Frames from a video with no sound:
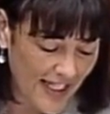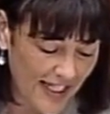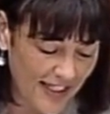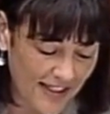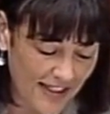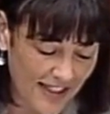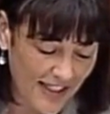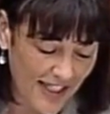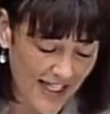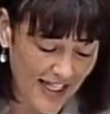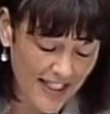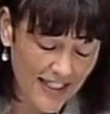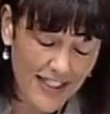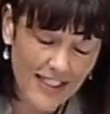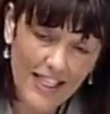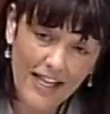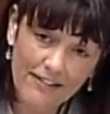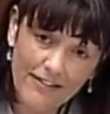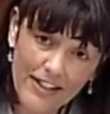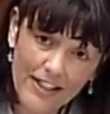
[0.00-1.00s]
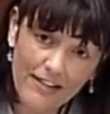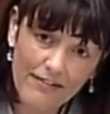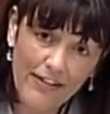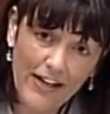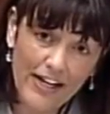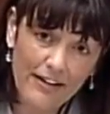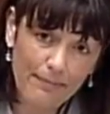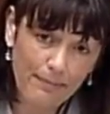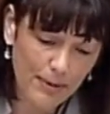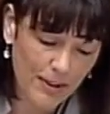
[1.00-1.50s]
and today
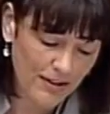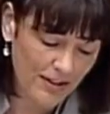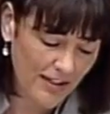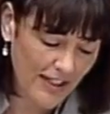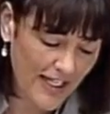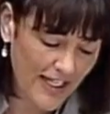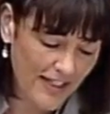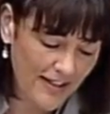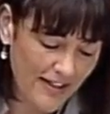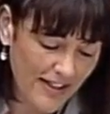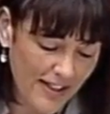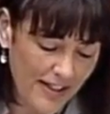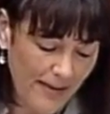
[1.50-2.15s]
75%